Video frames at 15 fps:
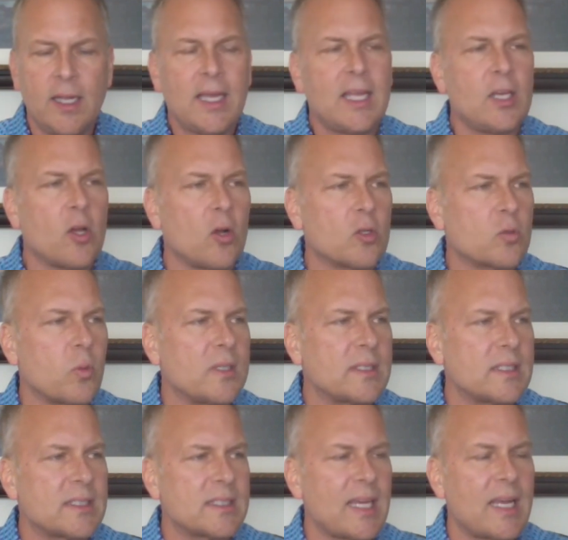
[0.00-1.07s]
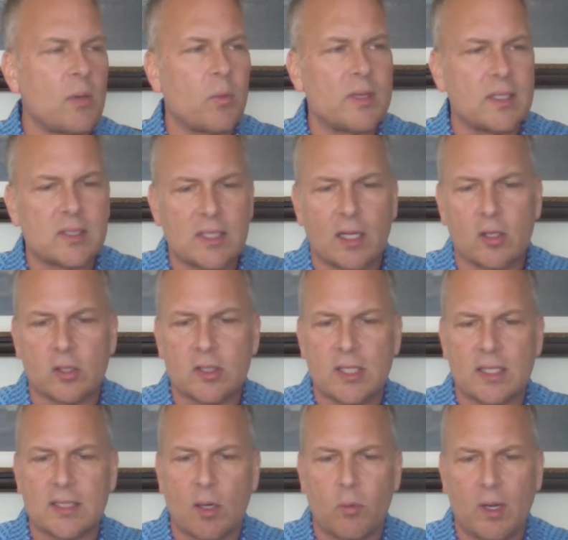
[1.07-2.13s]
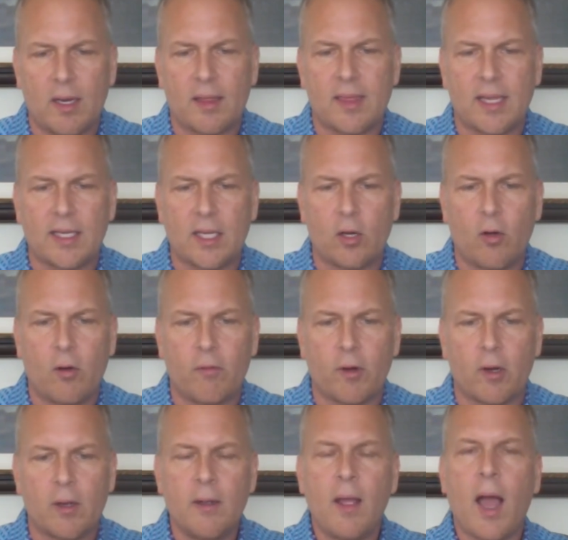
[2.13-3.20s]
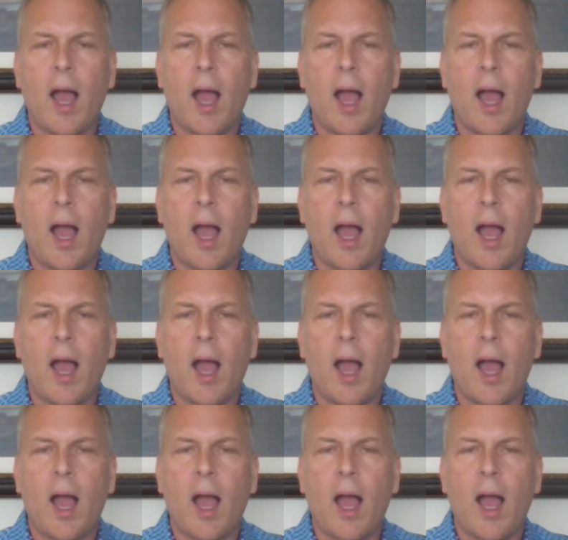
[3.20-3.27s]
He knows what to say when the seller says, I want to think it over.